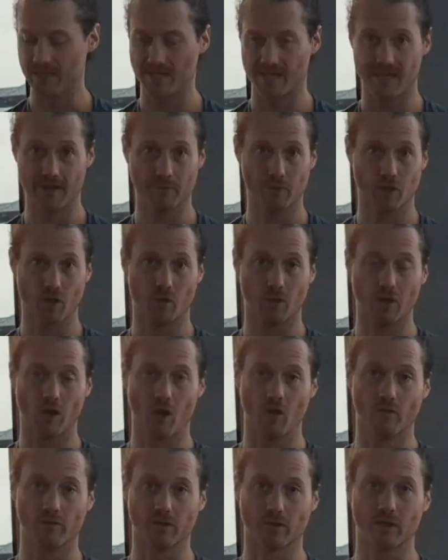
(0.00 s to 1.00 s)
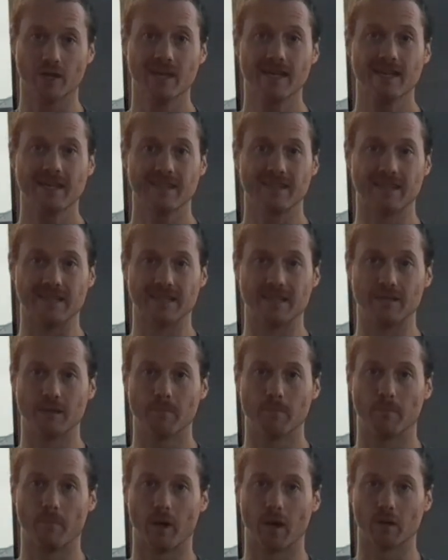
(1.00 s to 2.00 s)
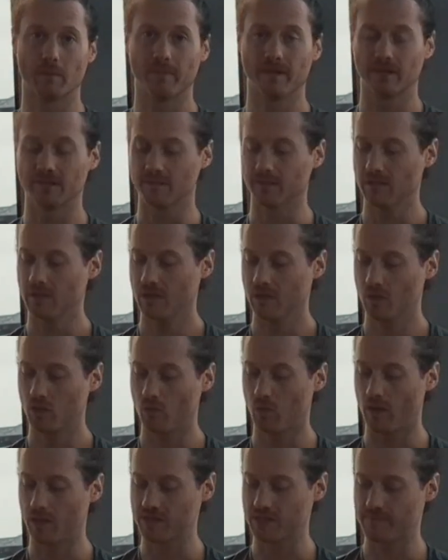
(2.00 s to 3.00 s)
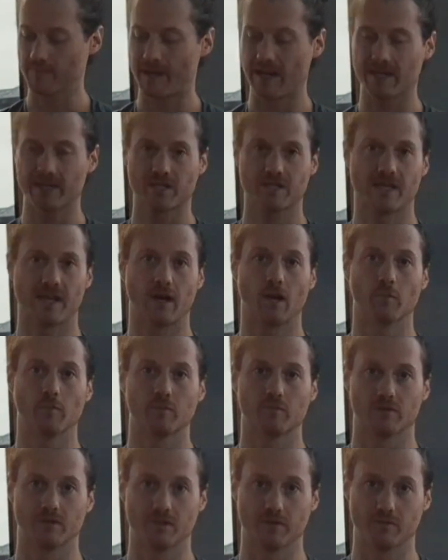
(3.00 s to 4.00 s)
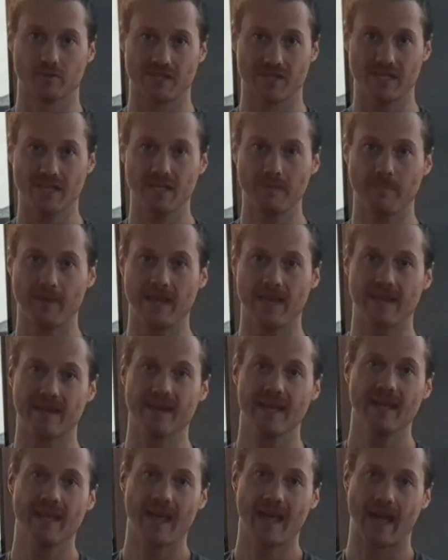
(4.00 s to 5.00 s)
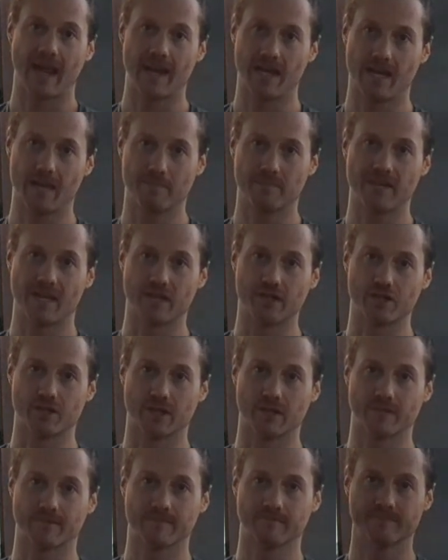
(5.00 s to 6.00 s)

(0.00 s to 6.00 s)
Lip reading: Today we're going over the barbell quad smash to help reduce knee pain and hip tension.